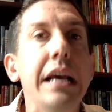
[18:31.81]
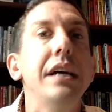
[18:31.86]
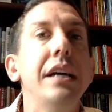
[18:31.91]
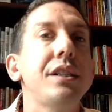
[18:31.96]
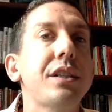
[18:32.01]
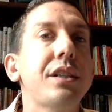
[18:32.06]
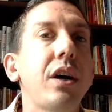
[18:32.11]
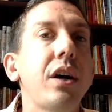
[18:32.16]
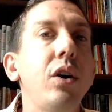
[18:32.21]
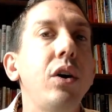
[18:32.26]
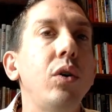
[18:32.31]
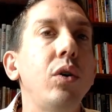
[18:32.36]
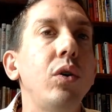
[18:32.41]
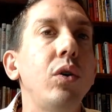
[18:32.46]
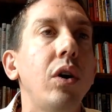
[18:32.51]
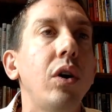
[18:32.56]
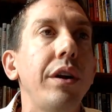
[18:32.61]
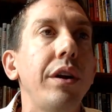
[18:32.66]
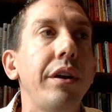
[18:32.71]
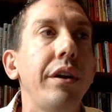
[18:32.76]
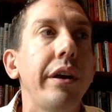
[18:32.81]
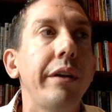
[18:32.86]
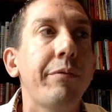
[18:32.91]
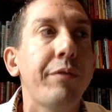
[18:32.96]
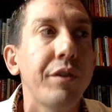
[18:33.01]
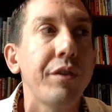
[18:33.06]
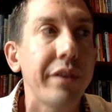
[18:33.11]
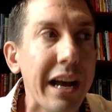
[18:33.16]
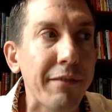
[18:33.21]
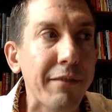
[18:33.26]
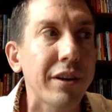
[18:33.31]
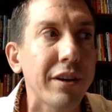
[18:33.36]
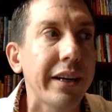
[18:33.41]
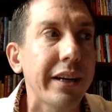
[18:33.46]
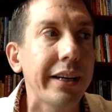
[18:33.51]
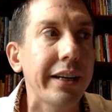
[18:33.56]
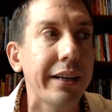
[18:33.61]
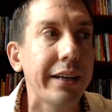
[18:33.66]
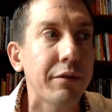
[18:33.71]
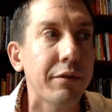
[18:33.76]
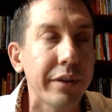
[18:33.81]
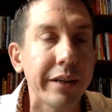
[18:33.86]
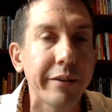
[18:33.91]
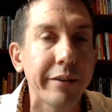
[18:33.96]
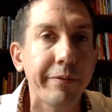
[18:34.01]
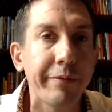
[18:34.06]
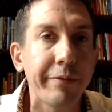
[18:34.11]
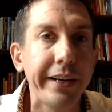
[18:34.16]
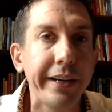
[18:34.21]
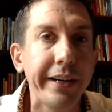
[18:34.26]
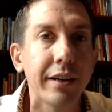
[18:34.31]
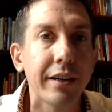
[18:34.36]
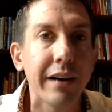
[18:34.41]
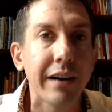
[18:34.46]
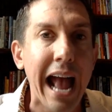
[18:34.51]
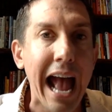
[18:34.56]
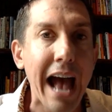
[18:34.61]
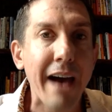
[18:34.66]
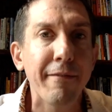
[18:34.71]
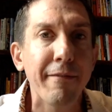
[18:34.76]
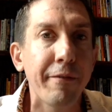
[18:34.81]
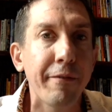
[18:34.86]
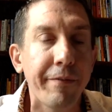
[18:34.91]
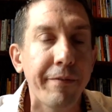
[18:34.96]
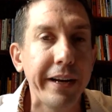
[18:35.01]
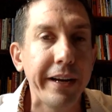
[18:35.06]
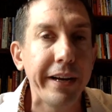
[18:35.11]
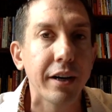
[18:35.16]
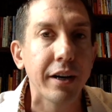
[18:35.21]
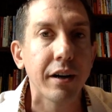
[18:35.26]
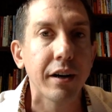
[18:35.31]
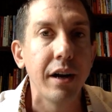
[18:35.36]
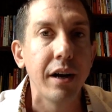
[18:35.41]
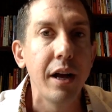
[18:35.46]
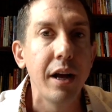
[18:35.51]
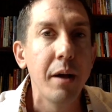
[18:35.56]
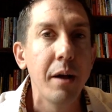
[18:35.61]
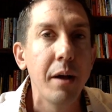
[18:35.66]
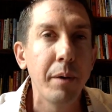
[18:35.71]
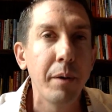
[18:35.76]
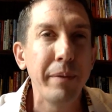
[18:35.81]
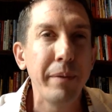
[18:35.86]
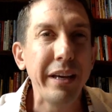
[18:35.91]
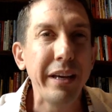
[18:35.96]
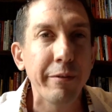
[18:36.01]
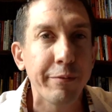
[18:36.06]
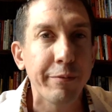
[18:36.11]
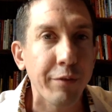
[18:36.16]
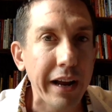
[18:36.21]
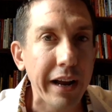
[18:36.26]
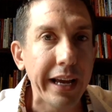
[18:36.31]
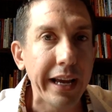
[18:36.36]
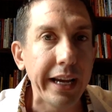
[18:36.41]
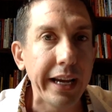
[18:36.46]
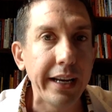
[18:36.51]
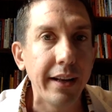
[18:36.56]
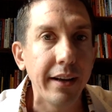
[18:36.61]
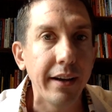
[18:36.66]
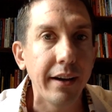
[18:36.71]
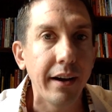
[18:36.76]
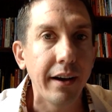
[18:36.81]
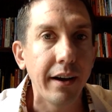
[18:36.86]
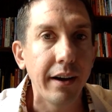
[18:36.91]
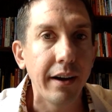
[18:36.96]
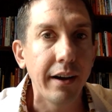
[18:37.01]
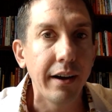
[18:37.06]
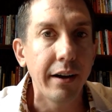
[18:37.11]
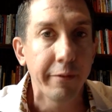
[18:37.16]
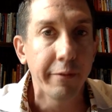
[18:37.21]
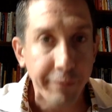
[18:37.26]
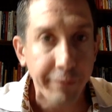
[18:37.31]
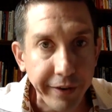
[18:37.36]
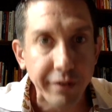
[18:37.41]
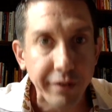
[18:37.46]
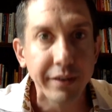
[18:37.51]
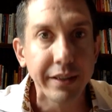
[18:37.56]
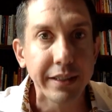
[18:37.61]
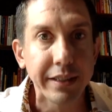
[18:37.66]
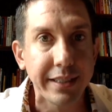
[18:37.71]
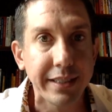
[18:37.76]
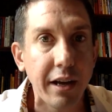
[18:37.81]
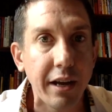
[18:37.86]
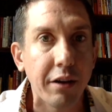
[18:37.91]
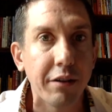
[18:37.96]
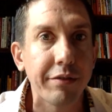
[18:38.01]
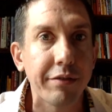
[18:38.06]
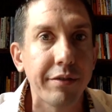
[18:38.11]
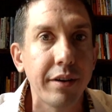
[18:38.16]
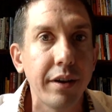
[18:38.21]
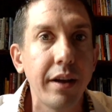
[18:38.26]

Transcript: So if you're never going to get rid of fear, have a fear, but be afraid of fear itself.